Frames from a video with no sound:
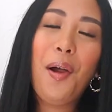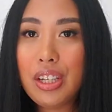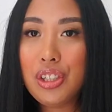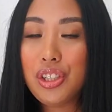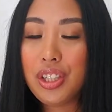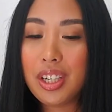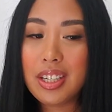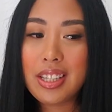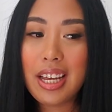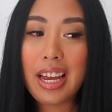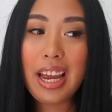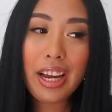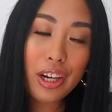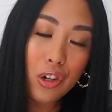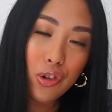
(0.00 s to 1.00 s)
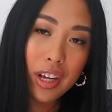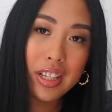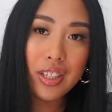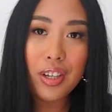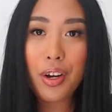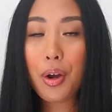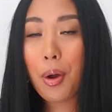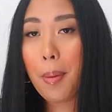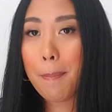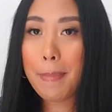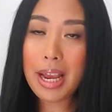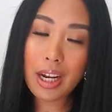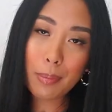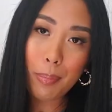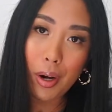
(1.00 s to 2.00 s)
She is a hairdresser,
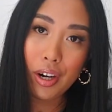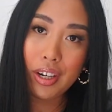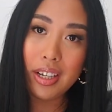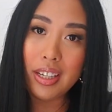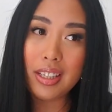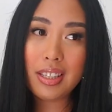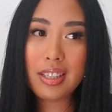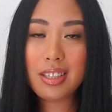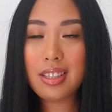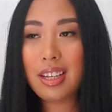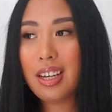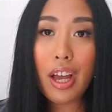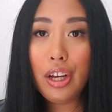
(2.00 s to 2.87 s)
makeup artist.